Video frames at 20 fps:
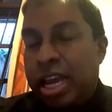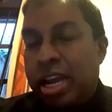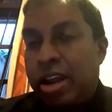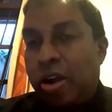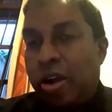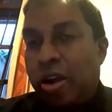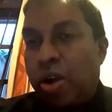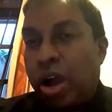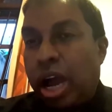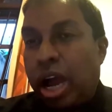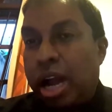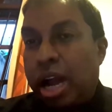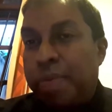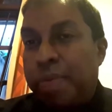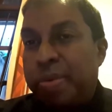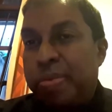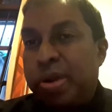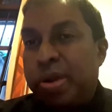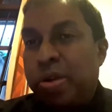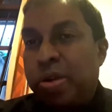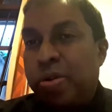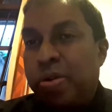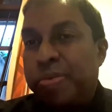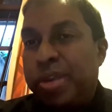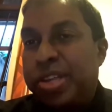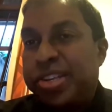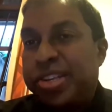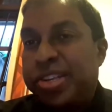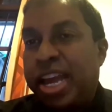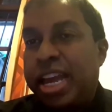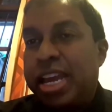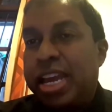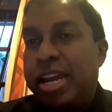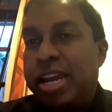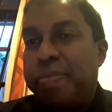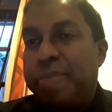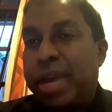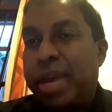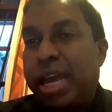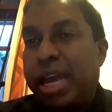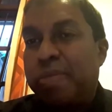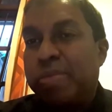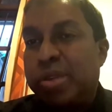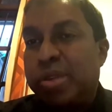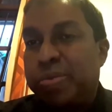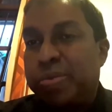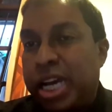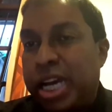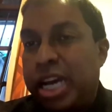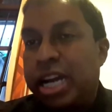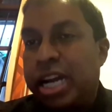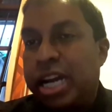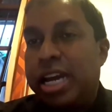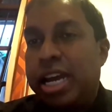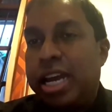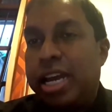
Now, culpable homicide becomes murder